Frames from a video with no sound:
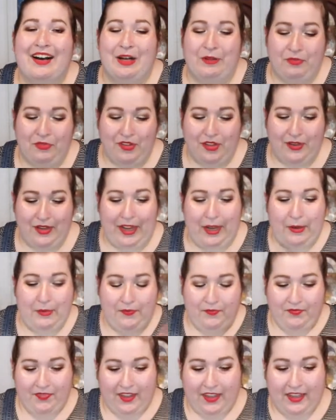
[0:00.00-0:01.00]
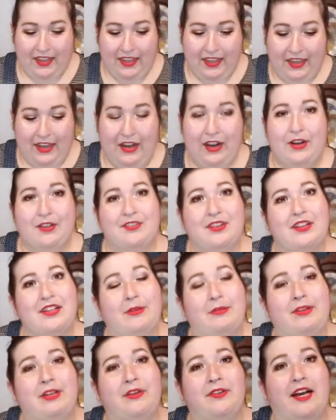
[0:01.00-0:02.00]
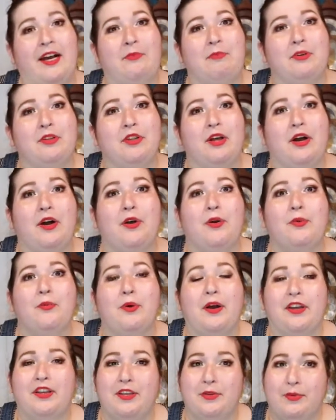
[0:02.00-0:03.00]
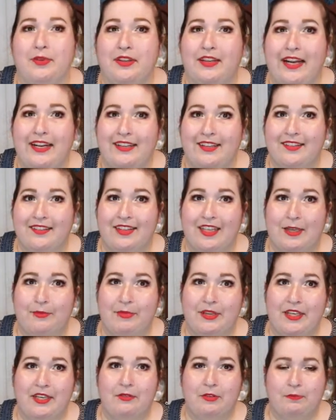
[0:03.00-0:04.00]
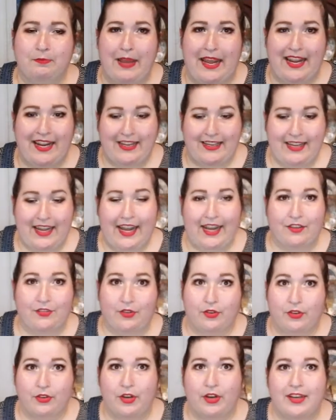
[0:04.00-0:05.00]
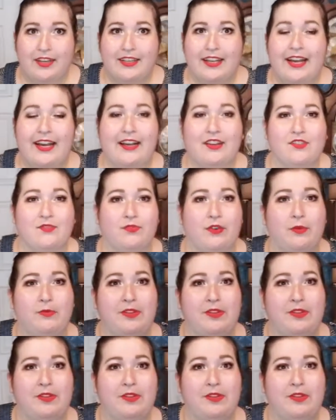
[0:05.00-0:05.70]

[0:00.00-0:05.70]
So yeah. Also, let me know down below what you would like to see me bake next or cook next from